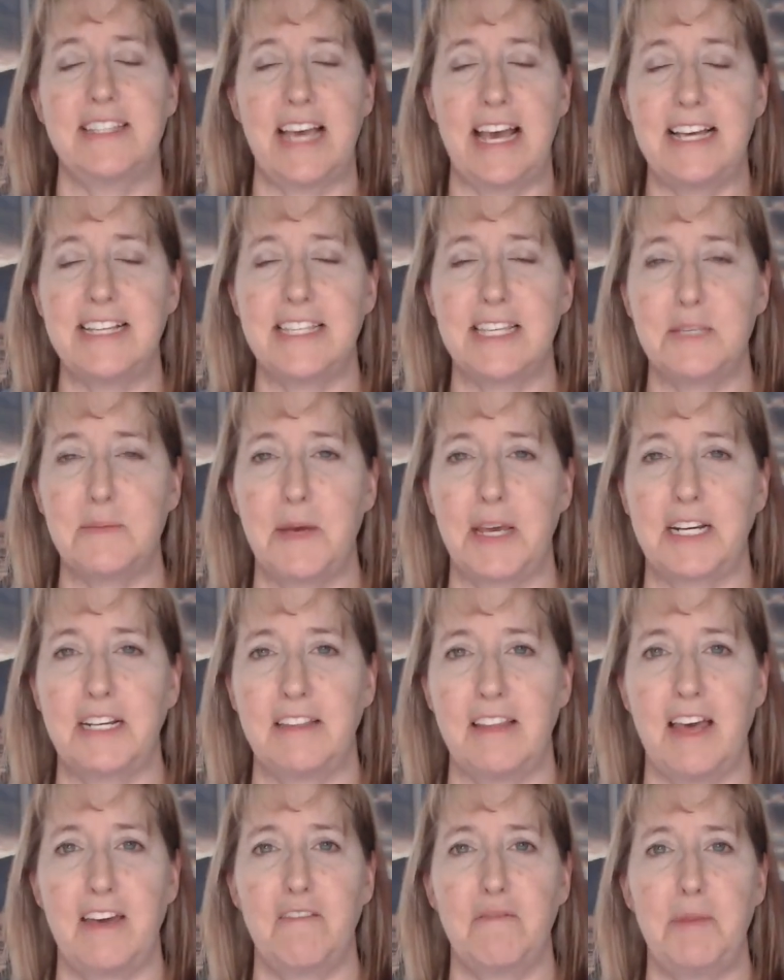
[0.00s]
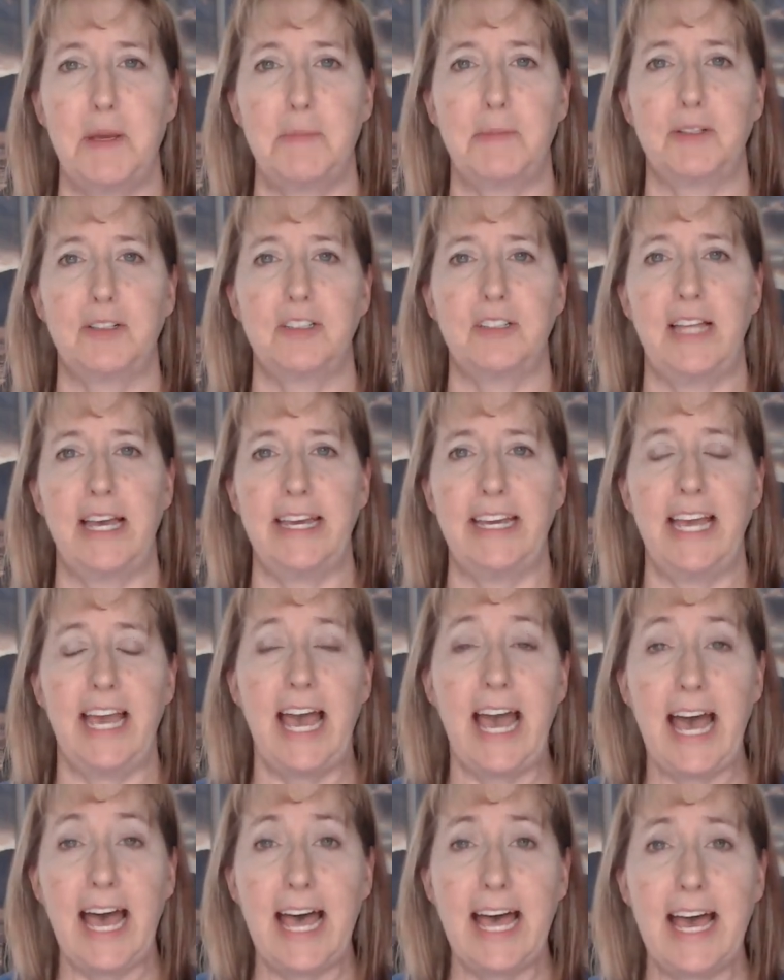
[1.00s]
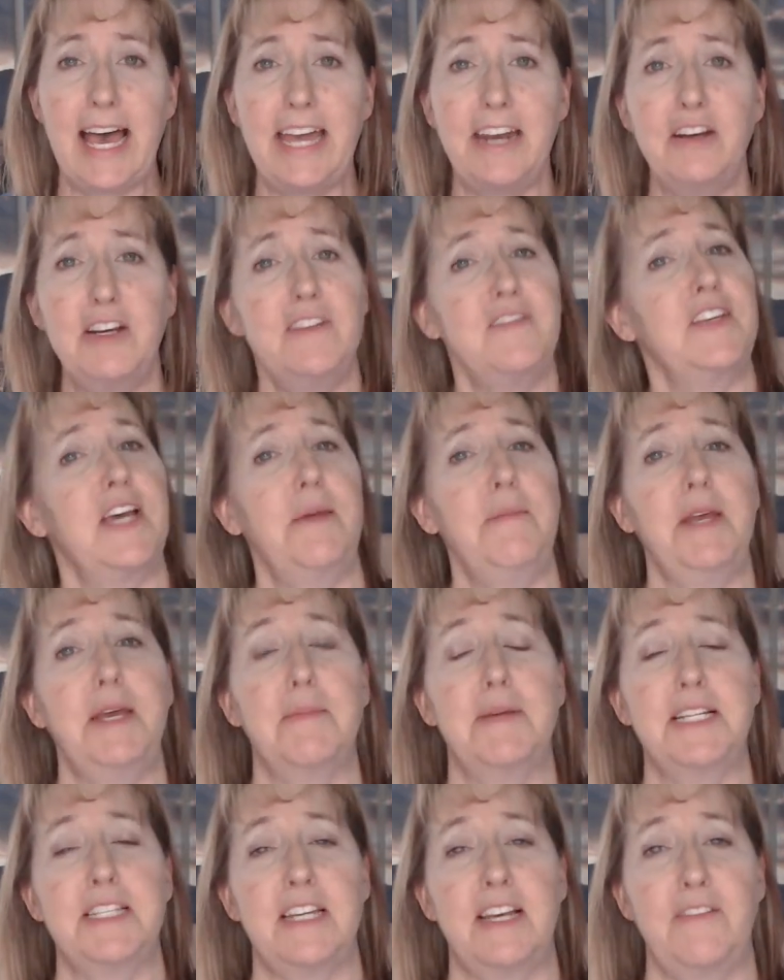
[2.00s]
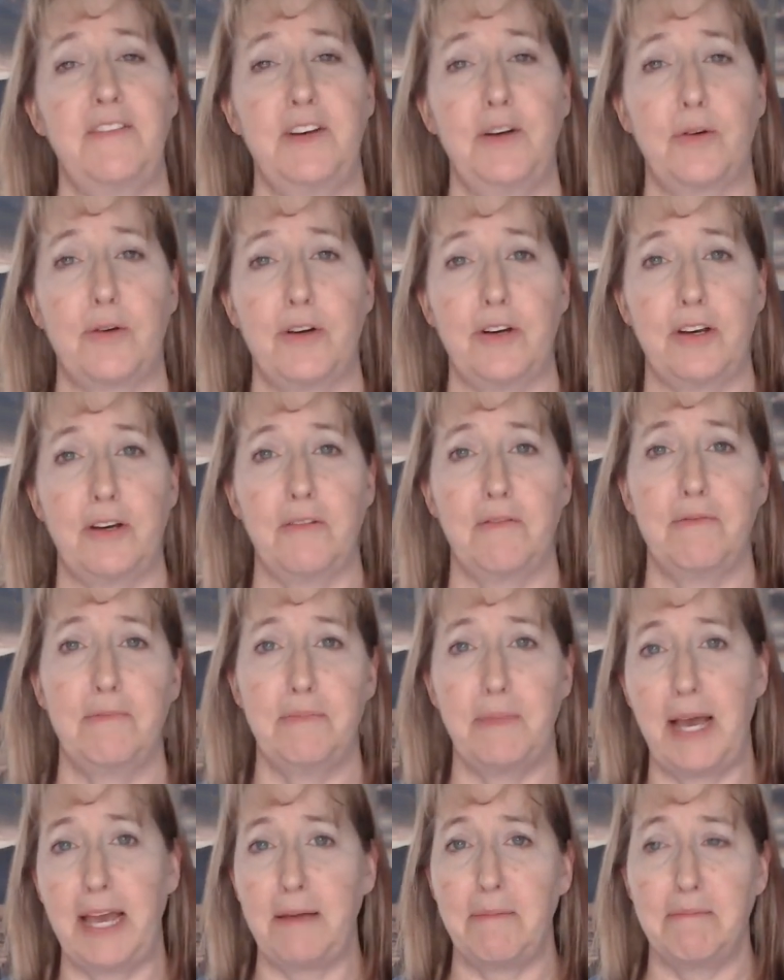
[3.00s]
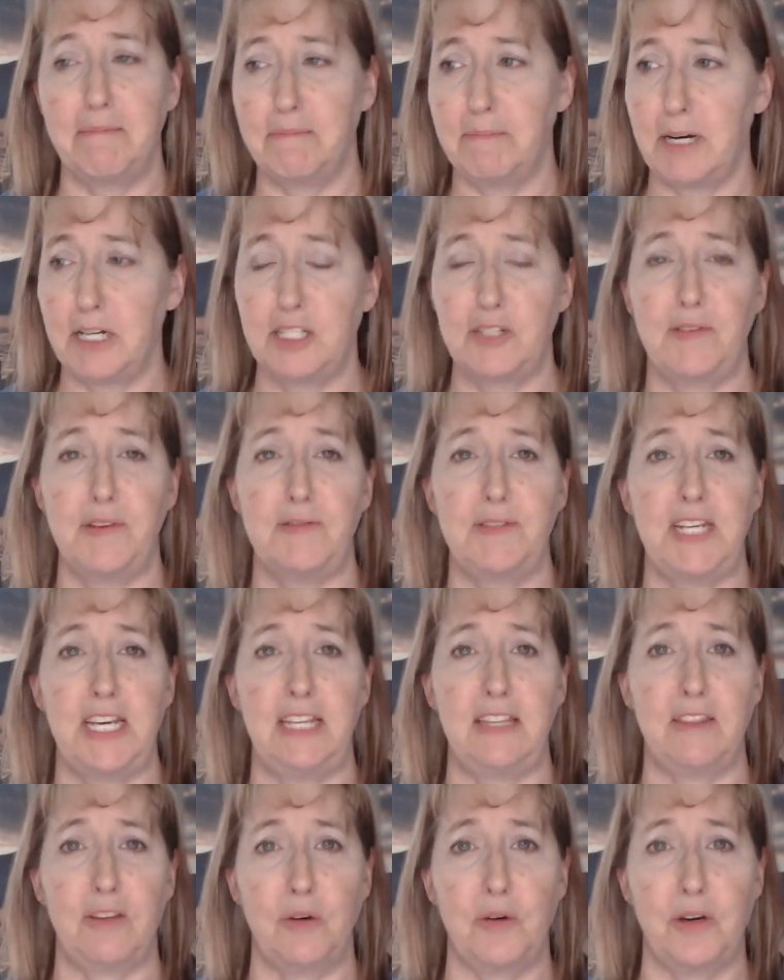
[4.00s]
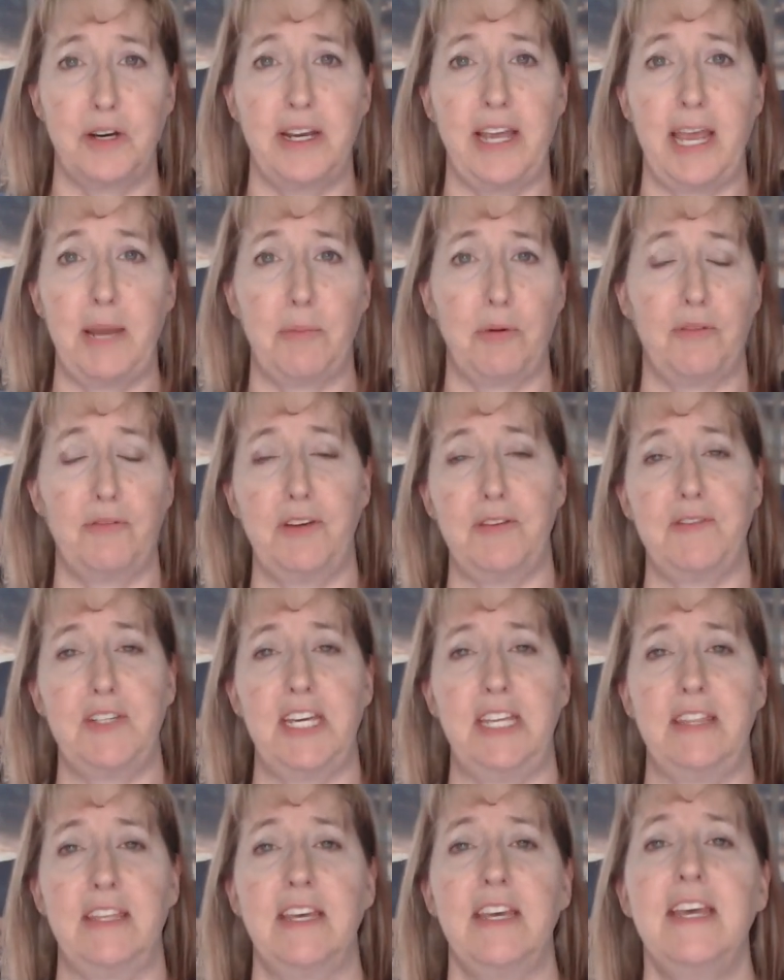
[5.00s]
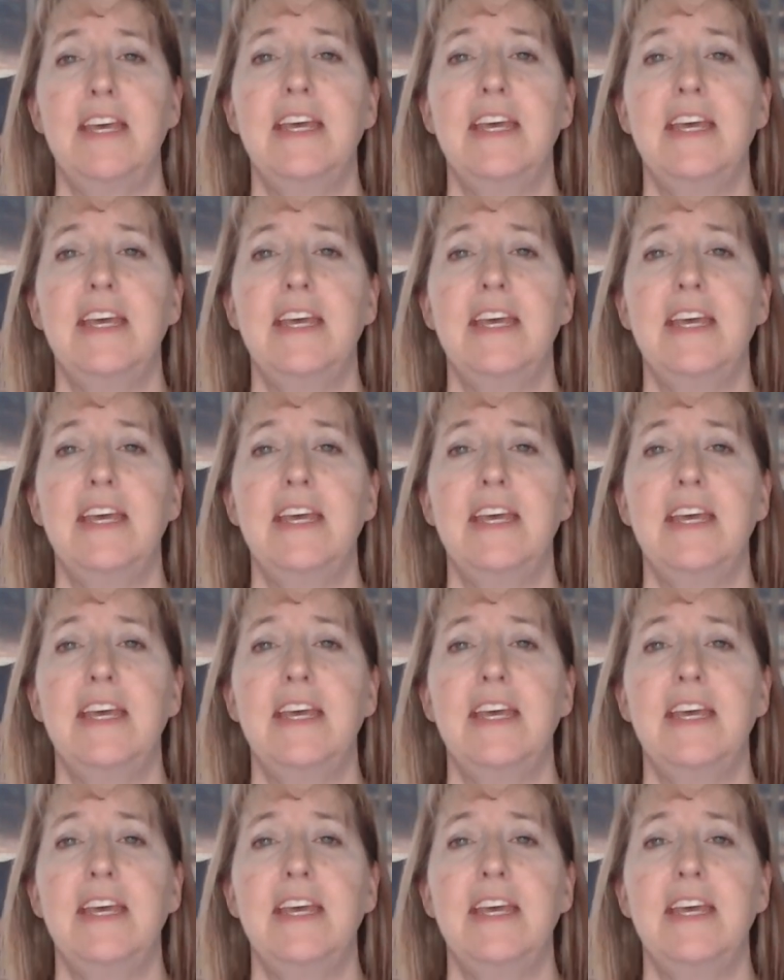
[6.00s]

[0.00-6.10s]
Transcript: I suspect a lot of people are like, I don't have time to get my stuff in order by March 15th or April 15th.